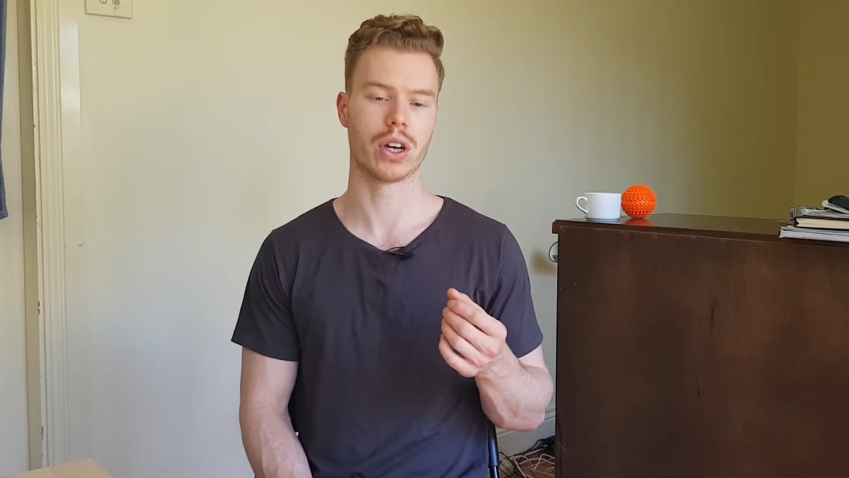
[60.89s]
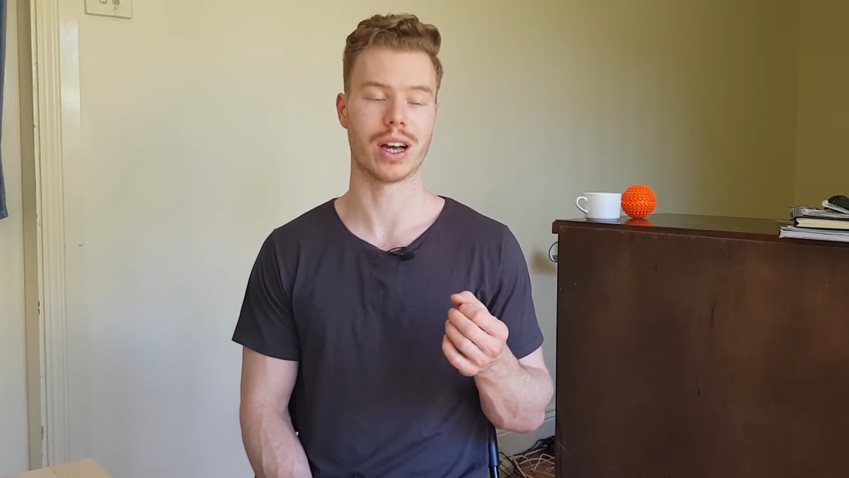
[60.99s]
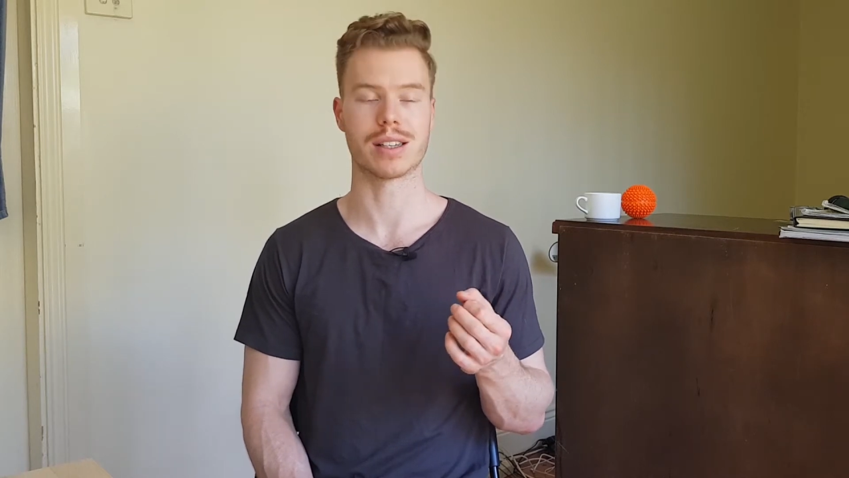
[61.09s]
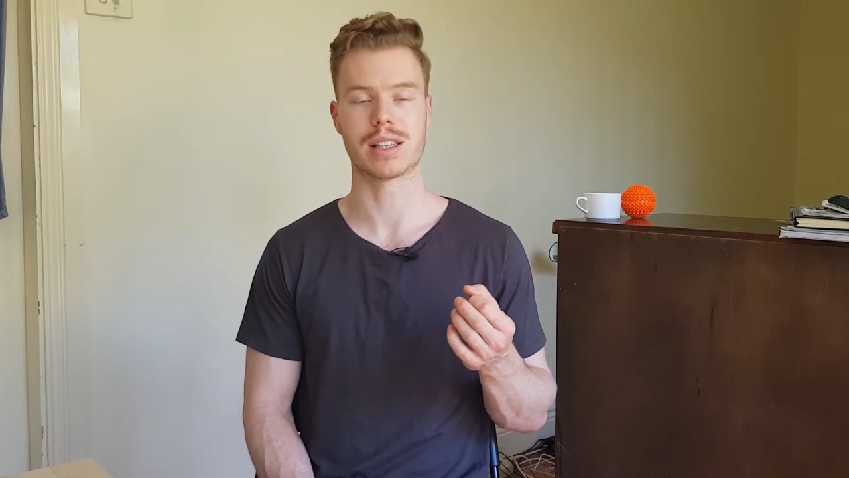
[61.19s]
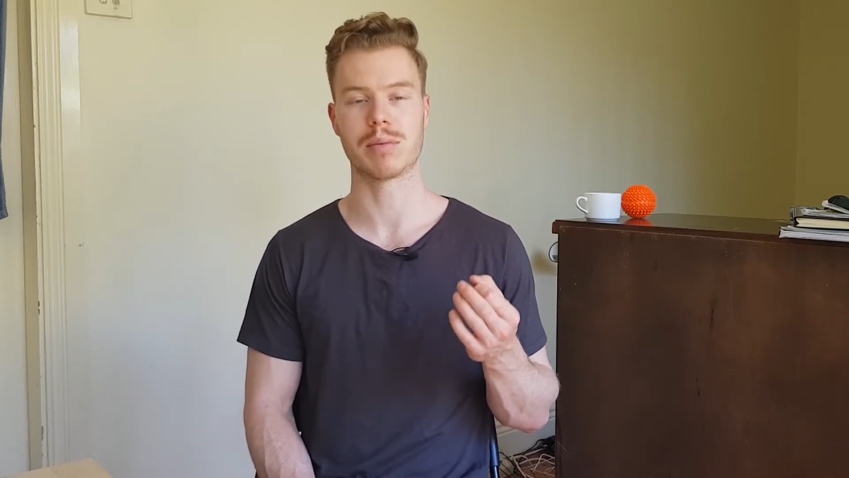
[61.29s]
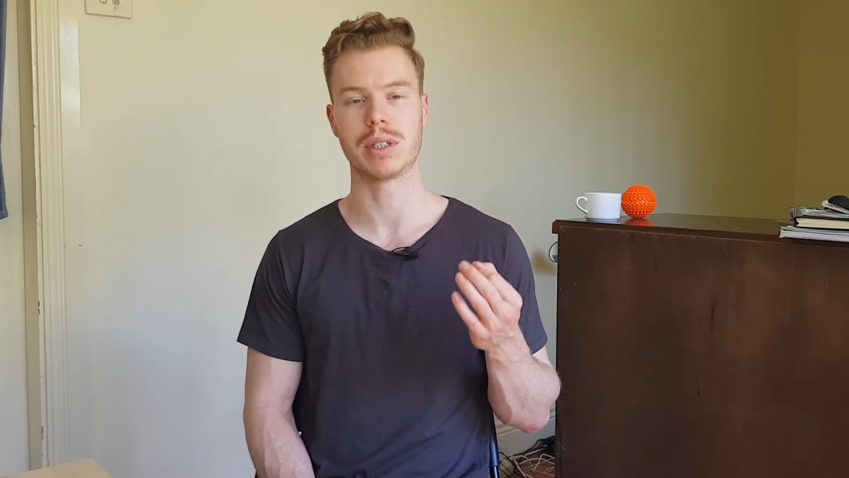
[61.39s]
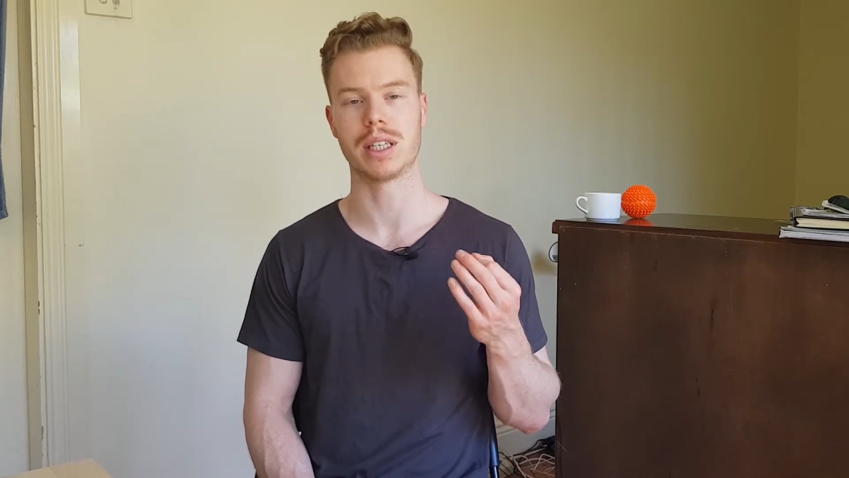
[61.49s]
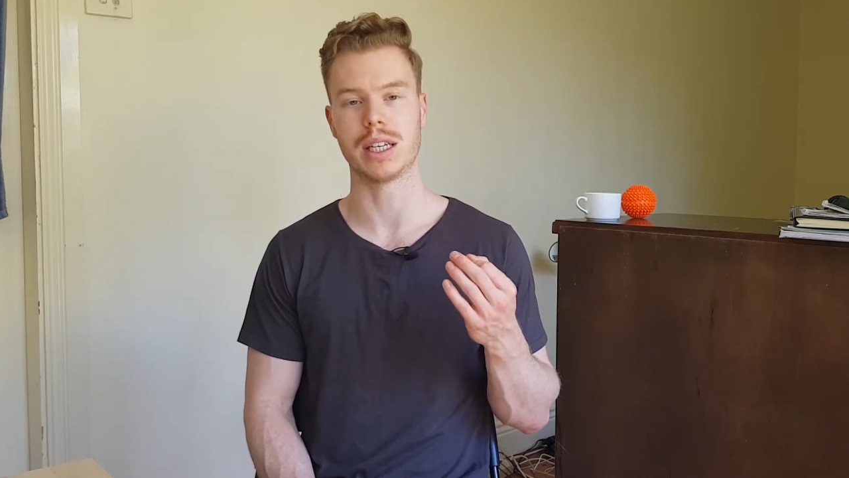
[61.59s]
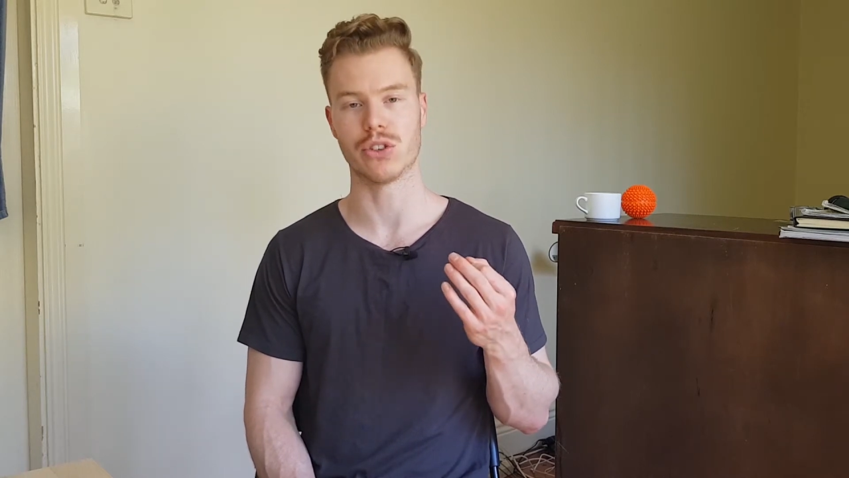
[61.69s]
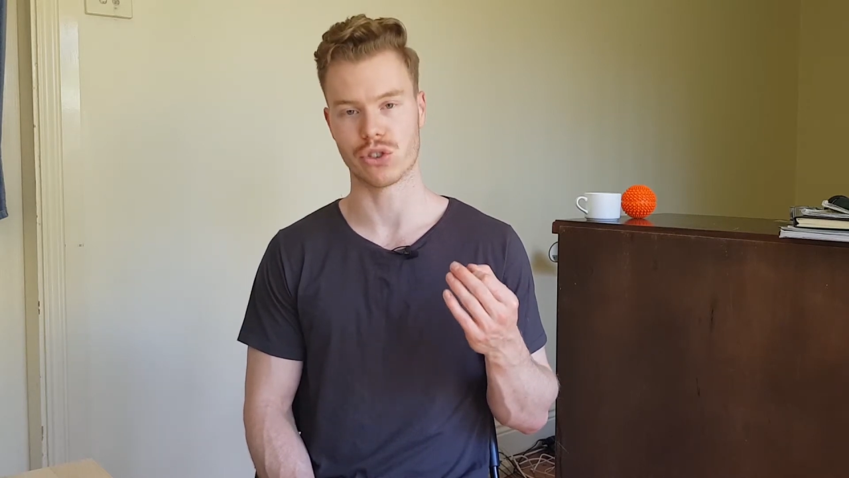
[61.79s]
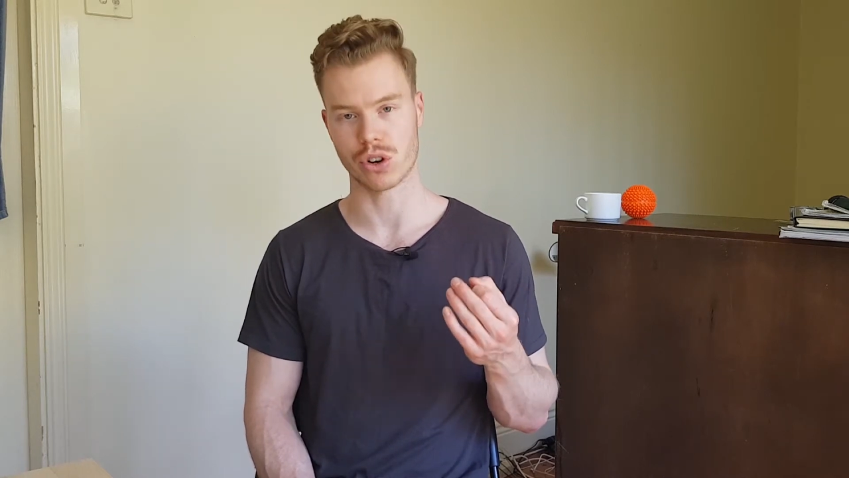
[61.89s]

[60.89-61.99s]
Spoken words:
CBD is